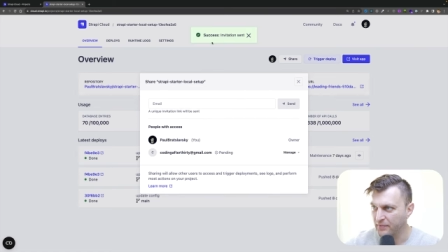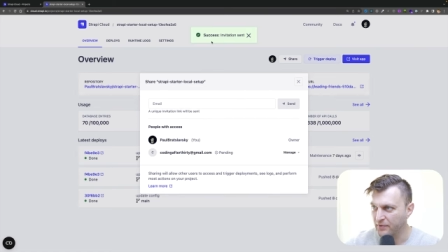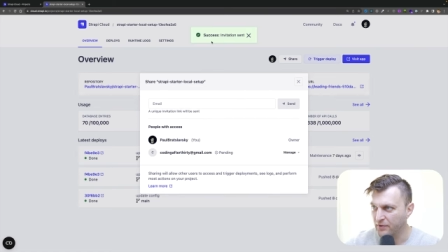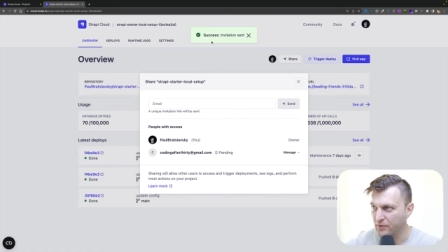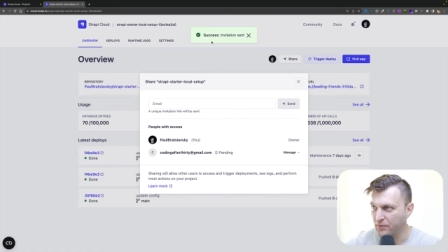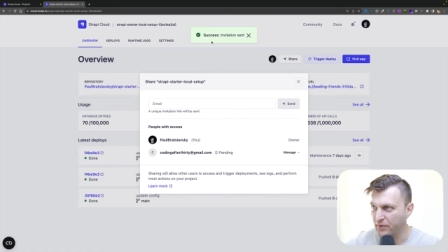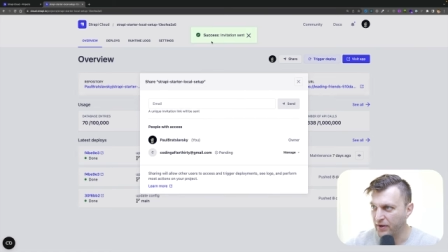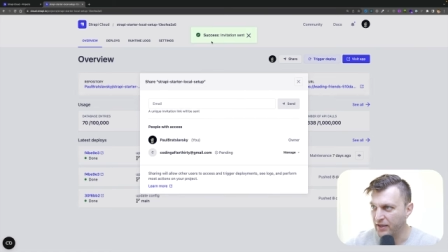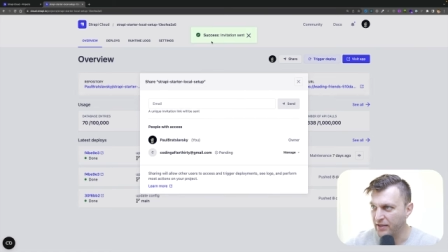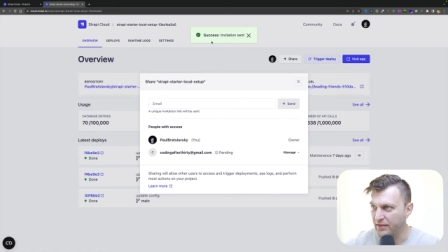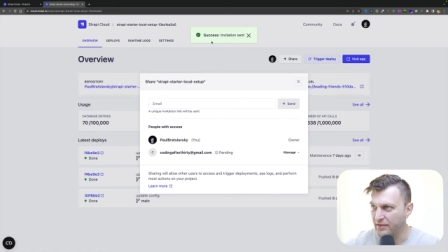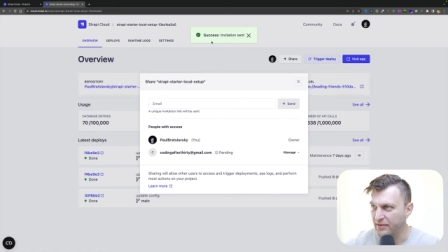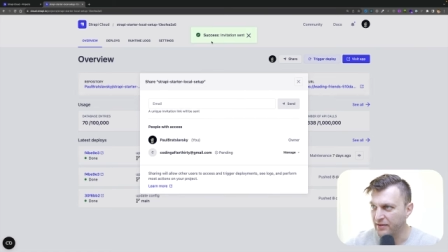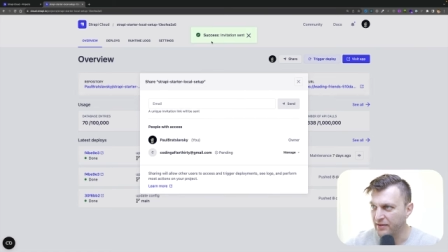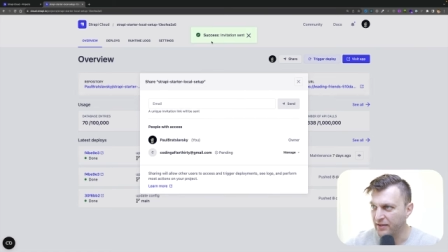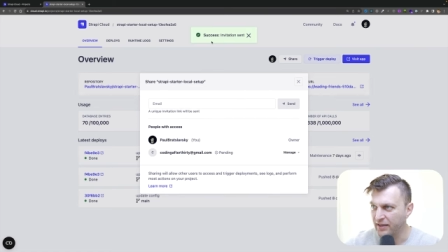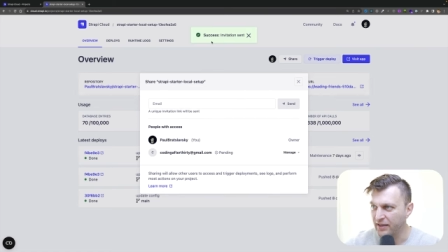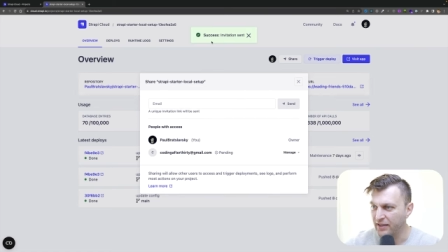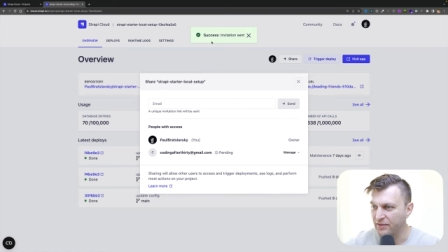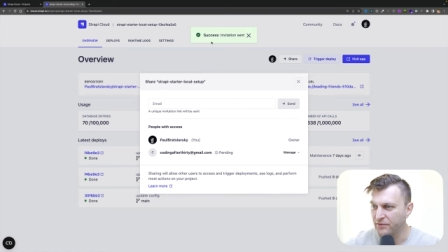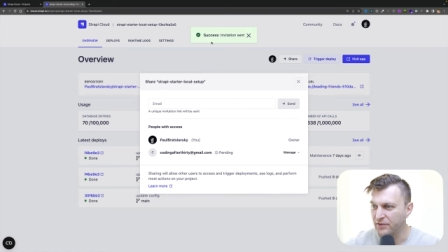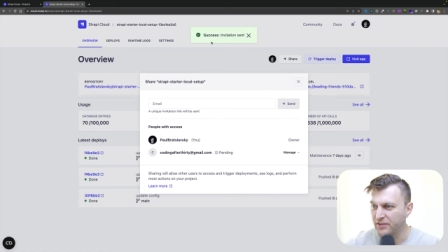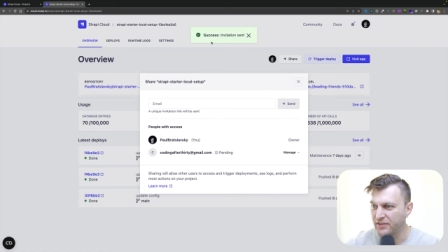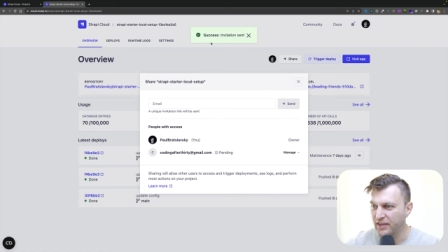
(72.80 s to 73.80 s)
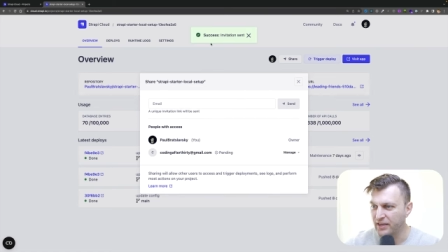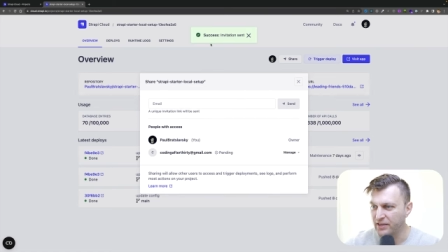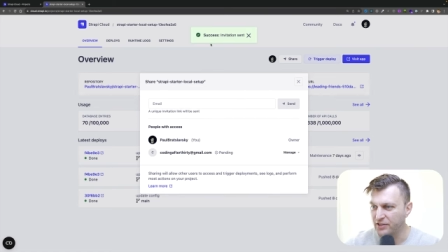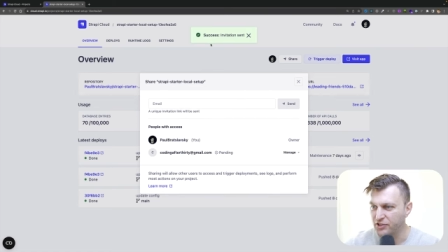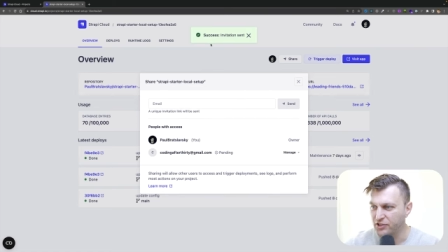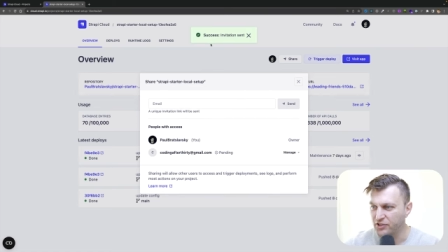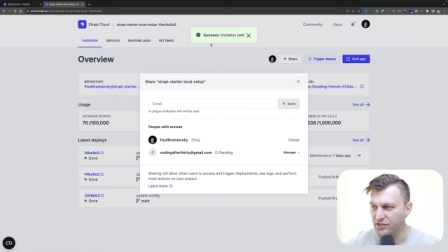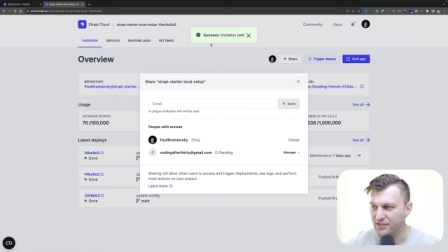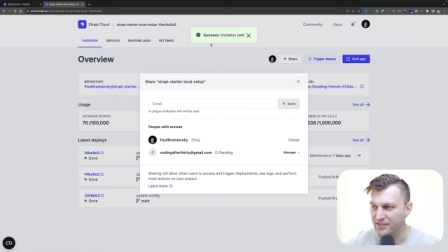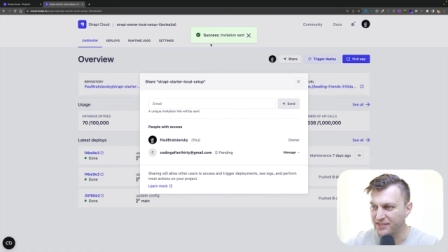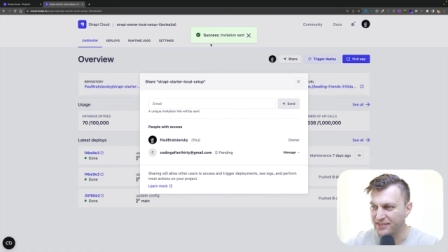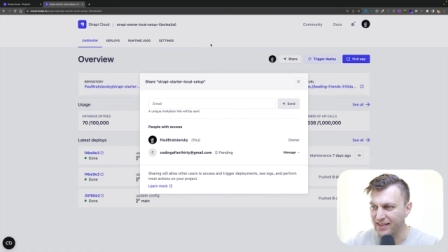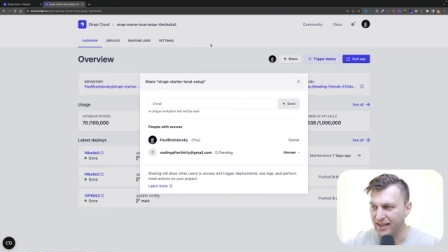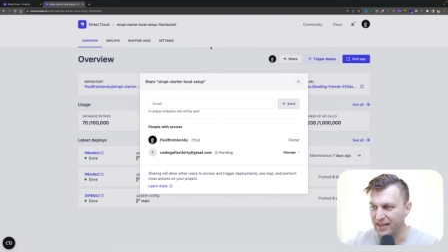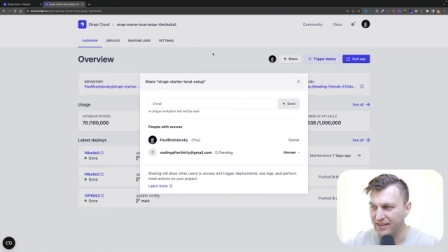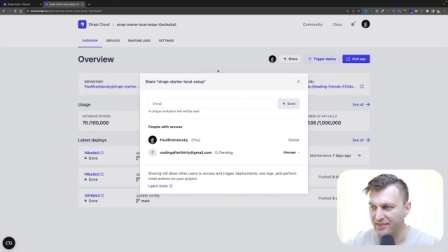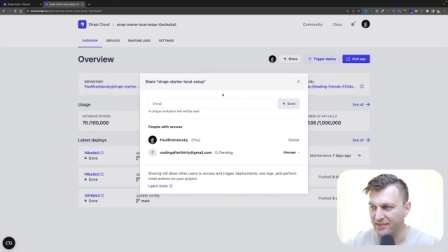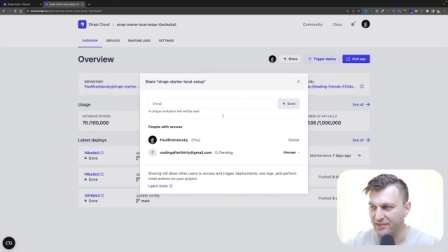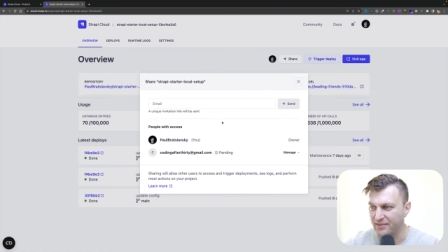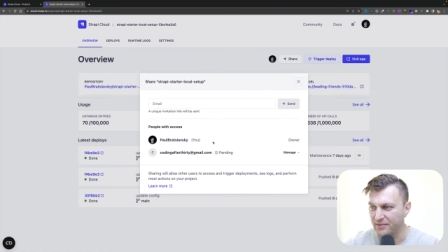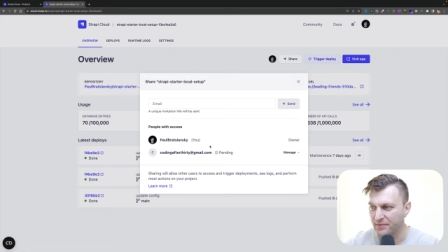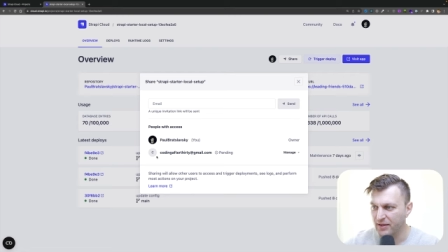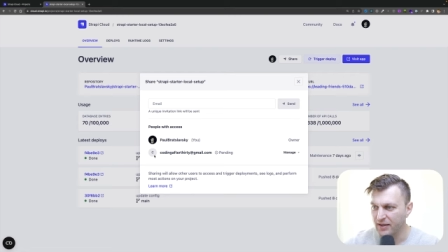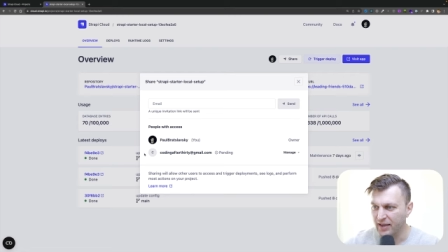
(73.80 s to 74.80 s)
Great, invitation
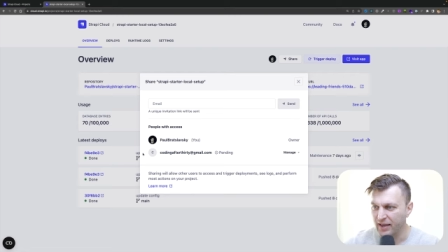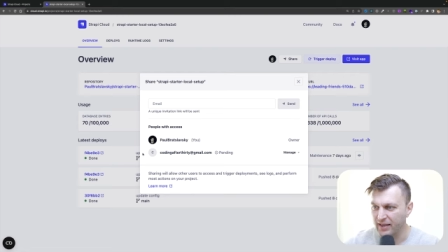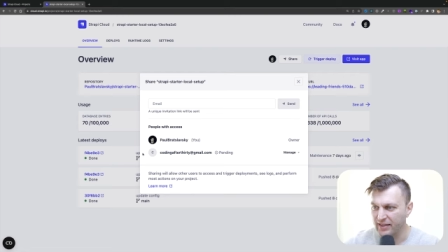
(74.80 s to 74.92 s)
sent.